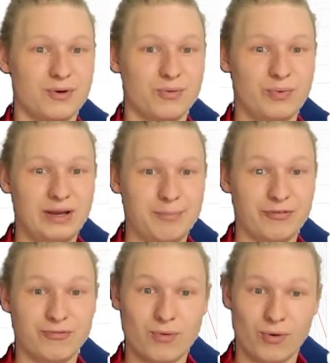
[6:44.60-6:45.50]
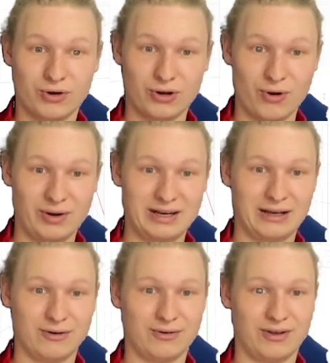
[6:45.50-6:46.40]
we before could only click
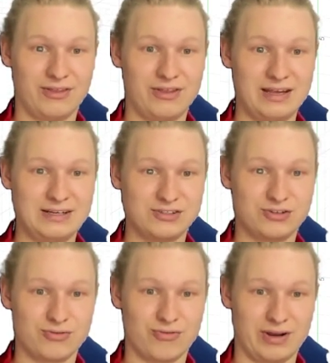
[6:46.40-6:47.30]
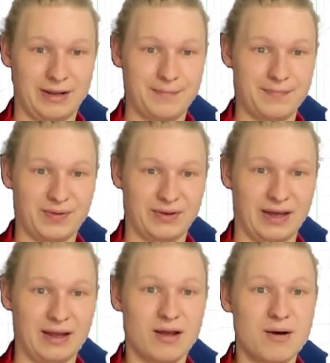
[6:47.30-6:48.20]
on these 3. Okay,
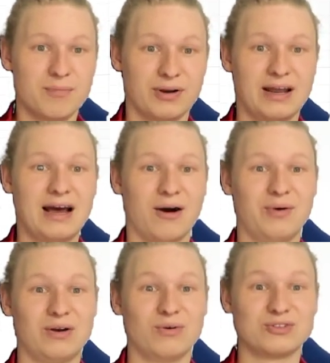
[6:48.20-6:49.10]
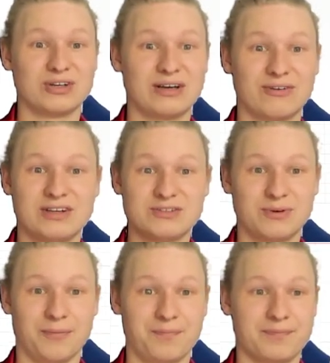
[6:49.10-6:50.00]
but now we can also click on this one.
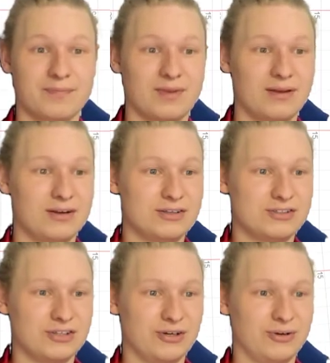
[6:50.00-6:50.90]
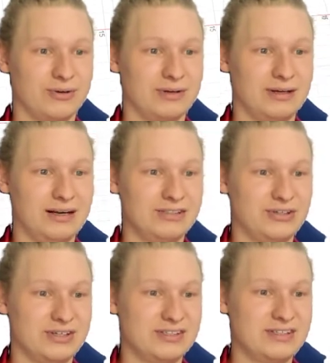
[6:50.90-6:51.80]
So as you
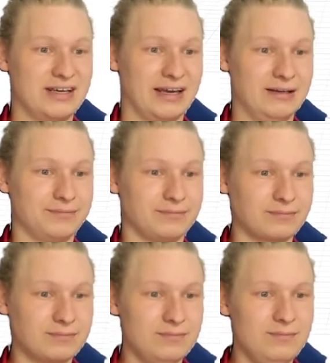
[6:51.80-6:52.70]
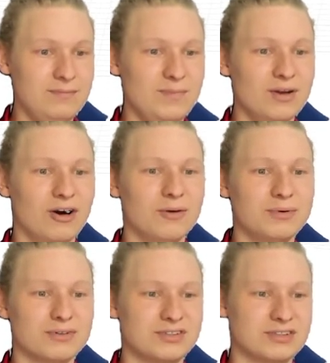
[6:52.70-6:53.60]
can see, our
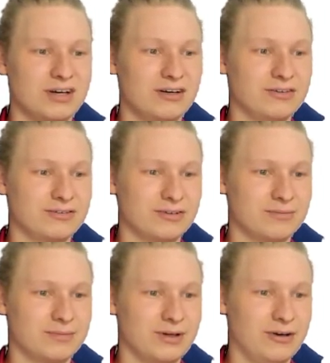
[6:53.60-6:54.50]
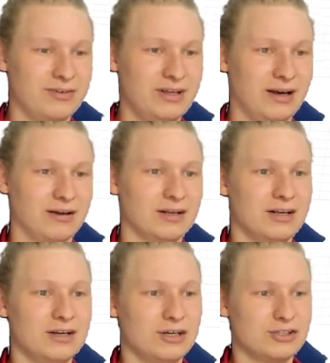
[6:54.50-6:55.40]
box is kind of over there.
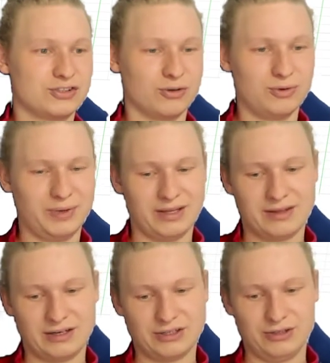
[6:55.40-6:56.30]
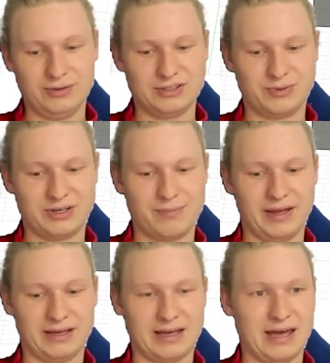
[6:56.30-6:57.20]
So what we can then do is we can make
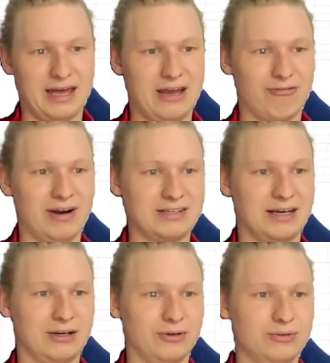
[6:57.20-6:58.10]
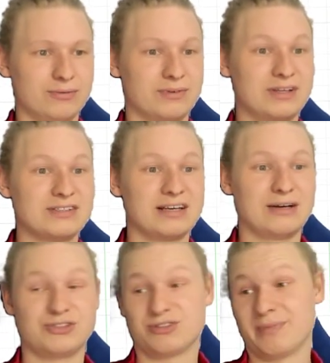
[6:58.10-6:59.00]
a rectangle. This allows
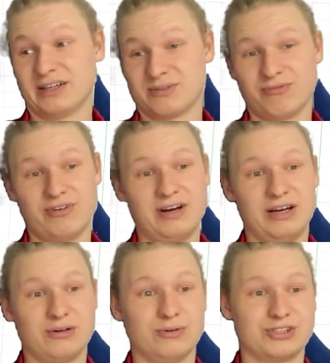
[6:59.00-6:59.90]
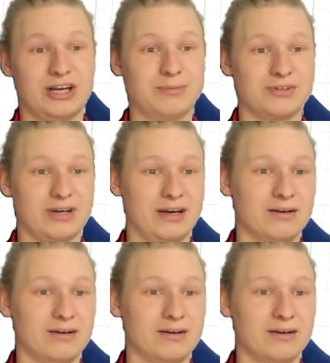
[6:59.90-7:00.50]
you to make some really cool shapes. Okay,